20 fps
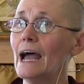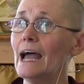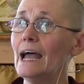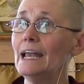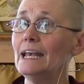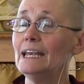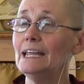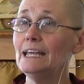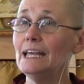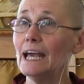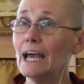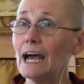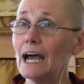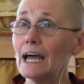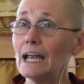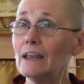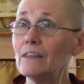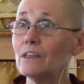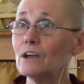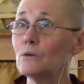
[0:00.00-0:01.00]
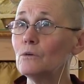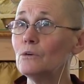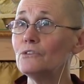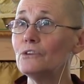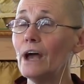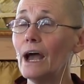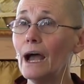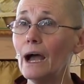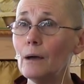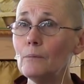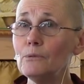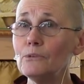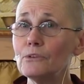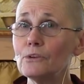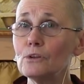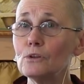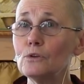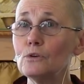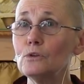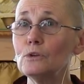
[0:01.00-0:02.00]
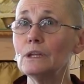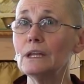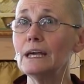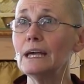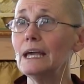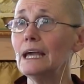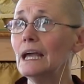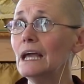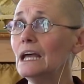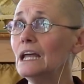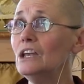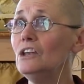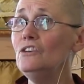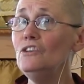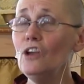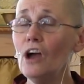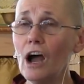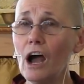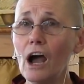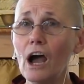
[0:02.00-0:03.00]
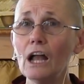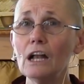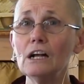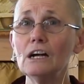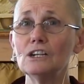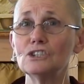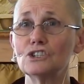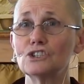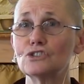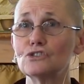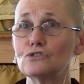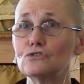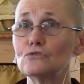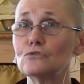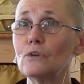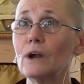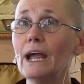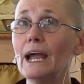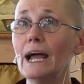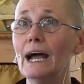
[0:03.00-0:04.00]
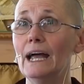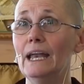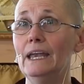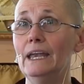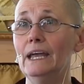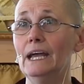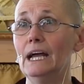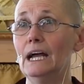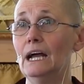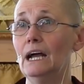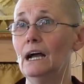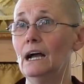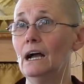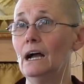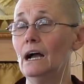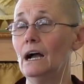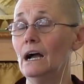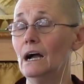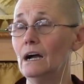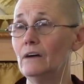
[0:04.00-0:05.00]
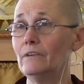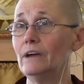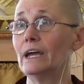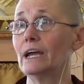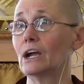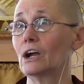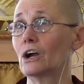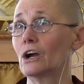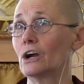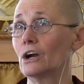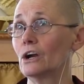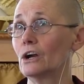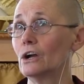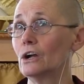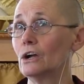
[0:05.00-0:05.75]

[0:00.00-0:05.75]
And yet, there was absolutely not a shred of anger,